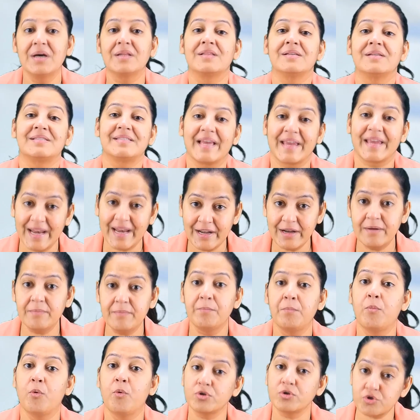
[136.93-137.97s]
The second
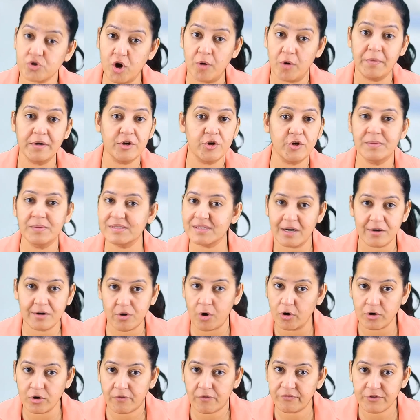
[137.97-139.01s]
most common tumors are
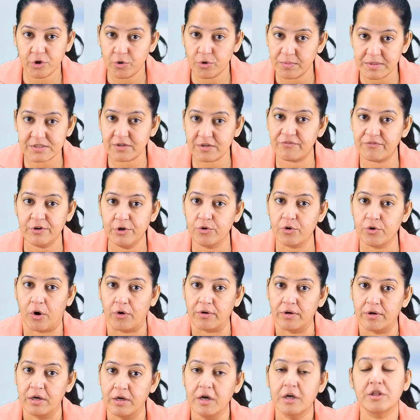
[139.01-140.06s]
not of tumors of
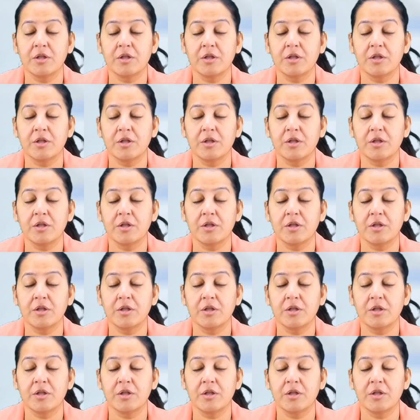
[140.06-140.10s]
neuron.